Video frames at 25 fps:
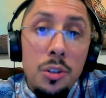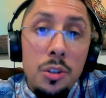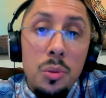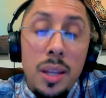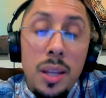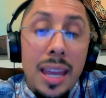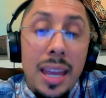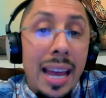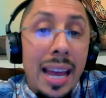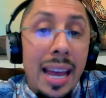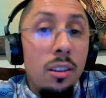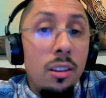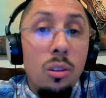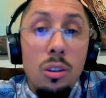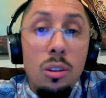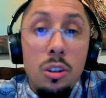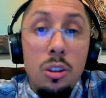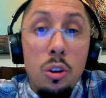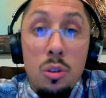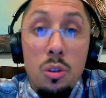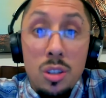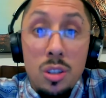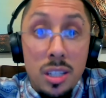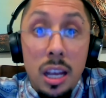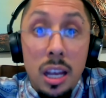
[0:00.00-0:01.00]
handle
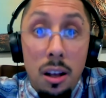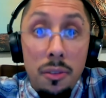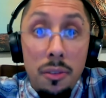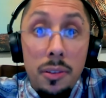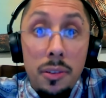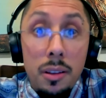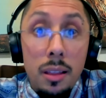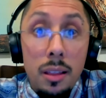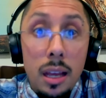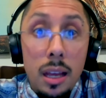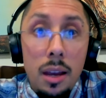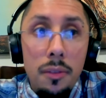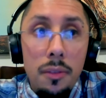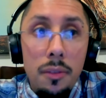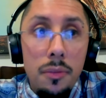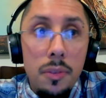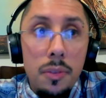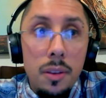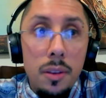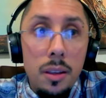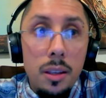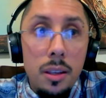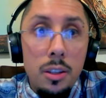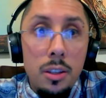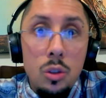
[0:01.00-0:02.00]
yourself in life
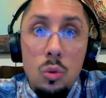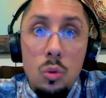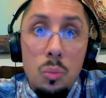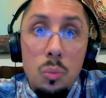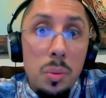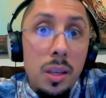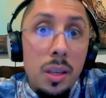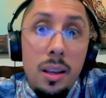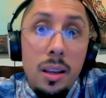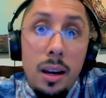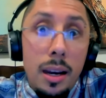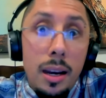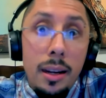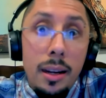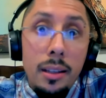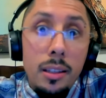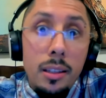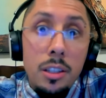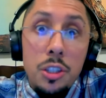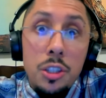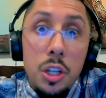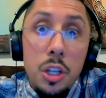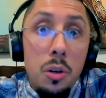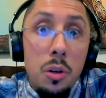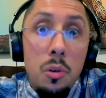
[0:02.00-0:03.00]
is to be kind
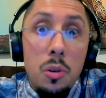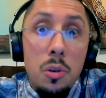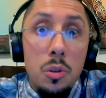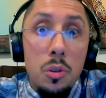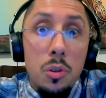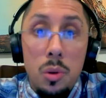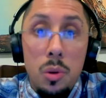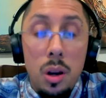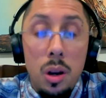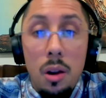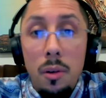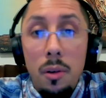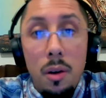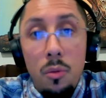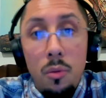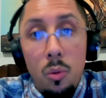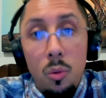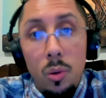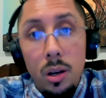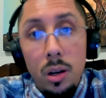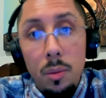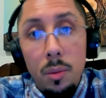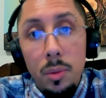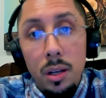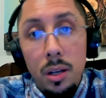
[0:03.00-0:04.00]
and generous with
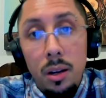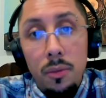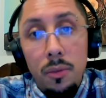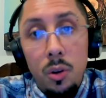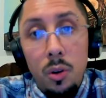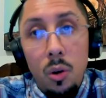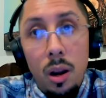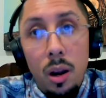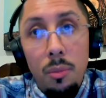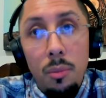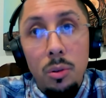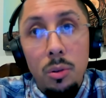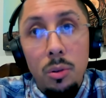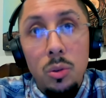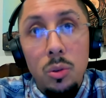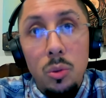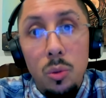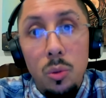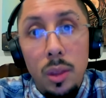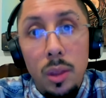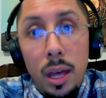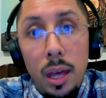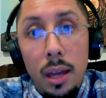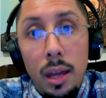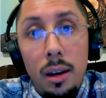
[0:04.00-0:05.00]
everyone. I mean, if you're able to do
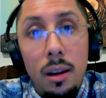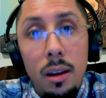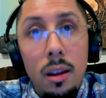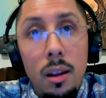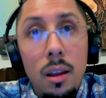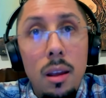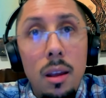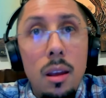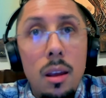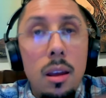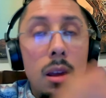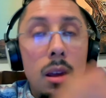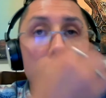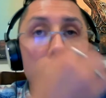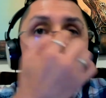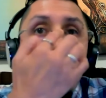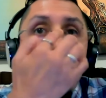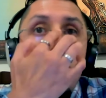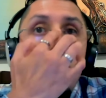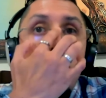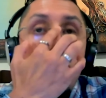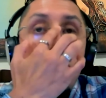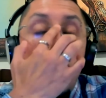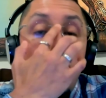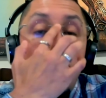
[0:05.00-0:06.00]
that,
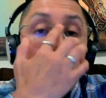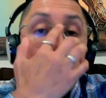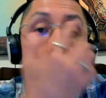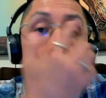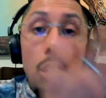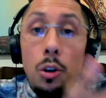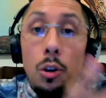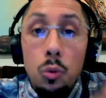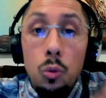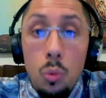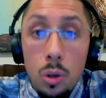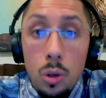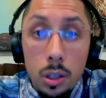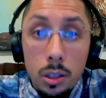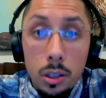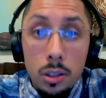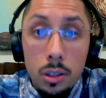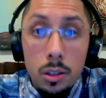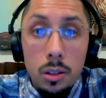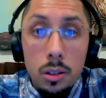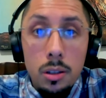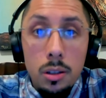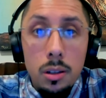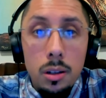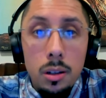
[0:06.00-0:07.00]
be a hard
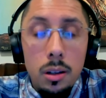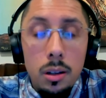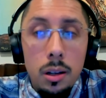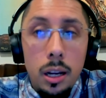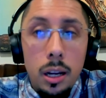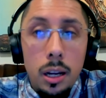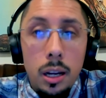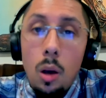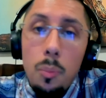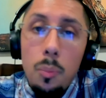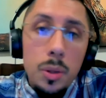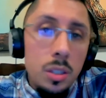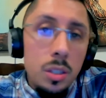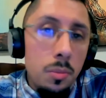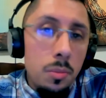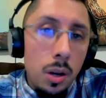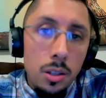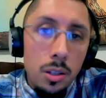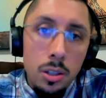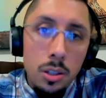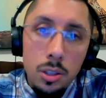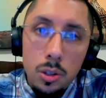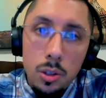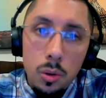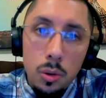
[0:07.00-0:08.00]
worker, help as much
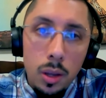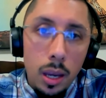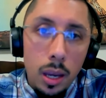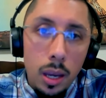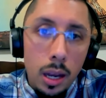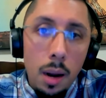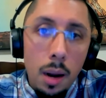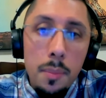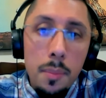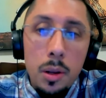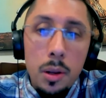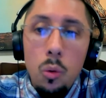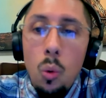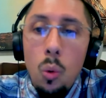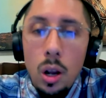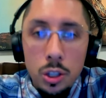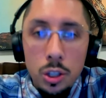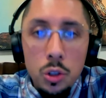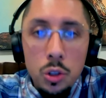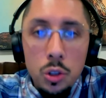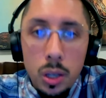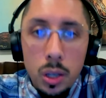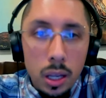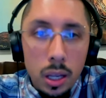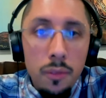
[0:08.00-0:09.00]
as you can. I mean,
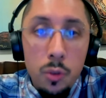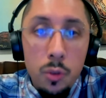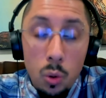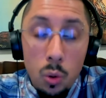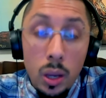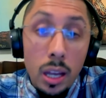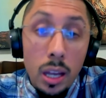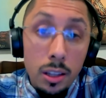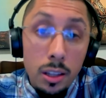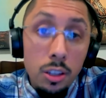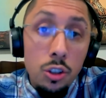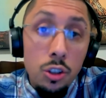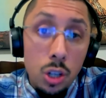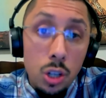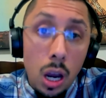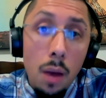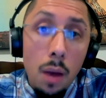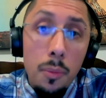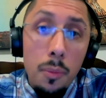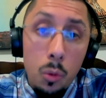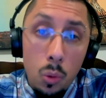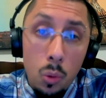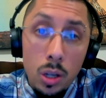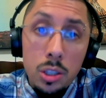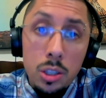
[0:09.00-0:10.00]
if you get the job
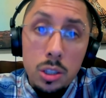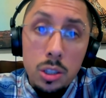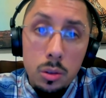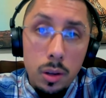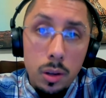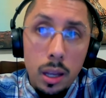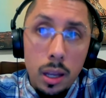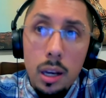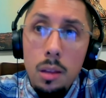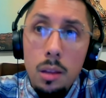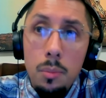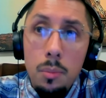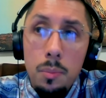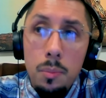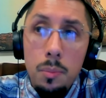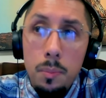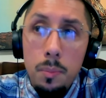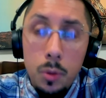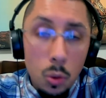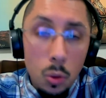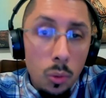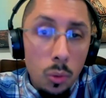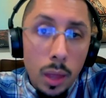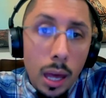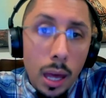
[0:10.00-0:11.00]
and once you get it,
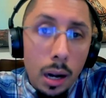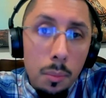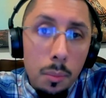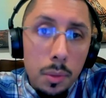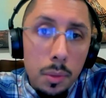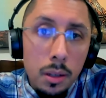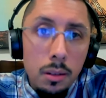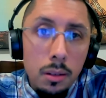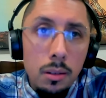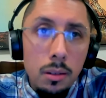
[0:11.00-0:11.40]
do that. I mean,